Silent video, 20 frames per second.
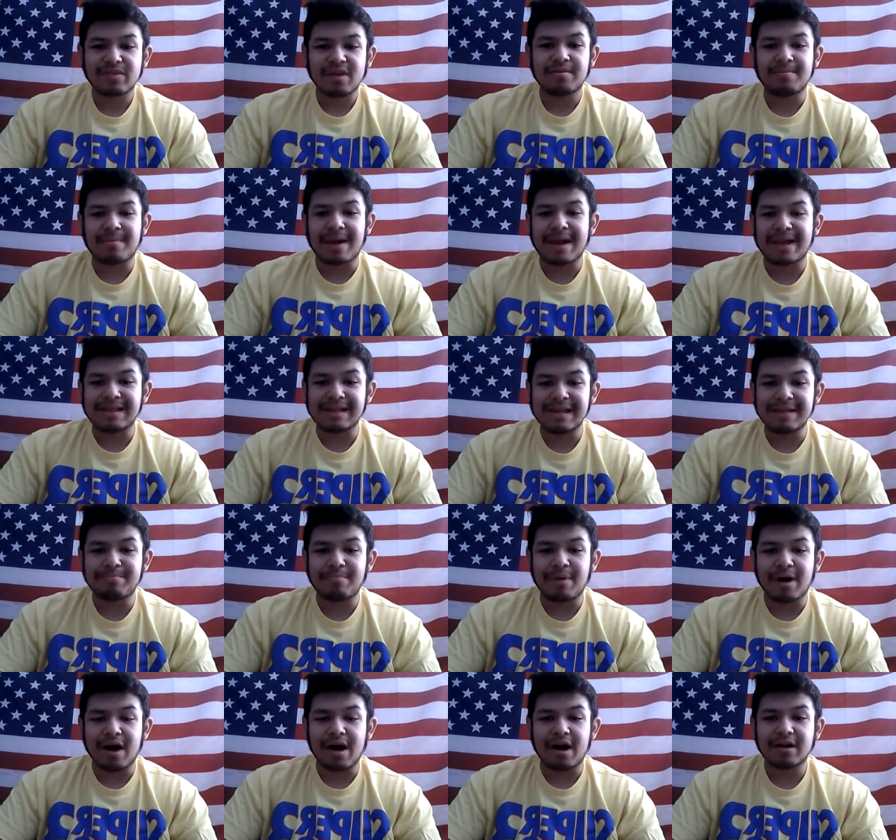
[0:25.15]
my
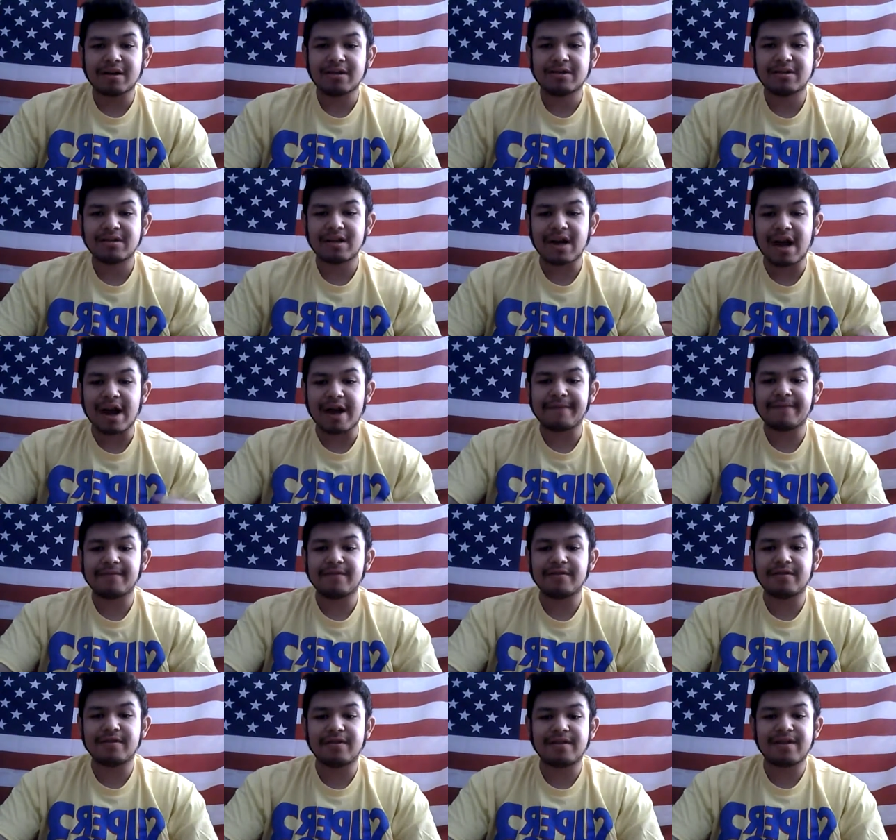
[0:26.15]
Elite Box,
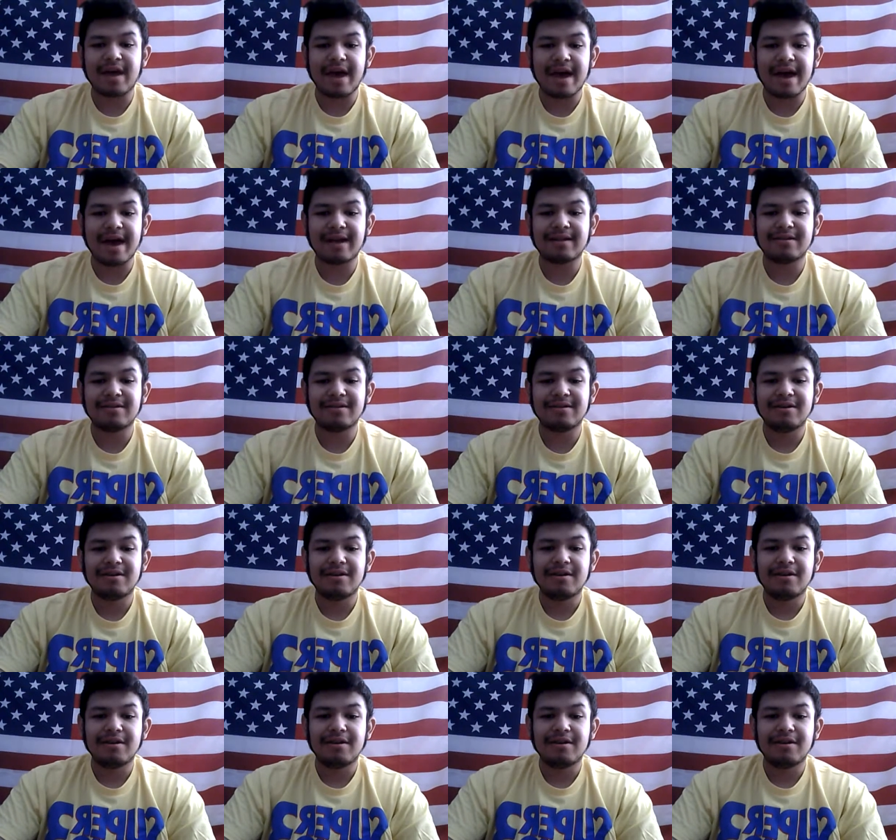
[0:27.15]
after that,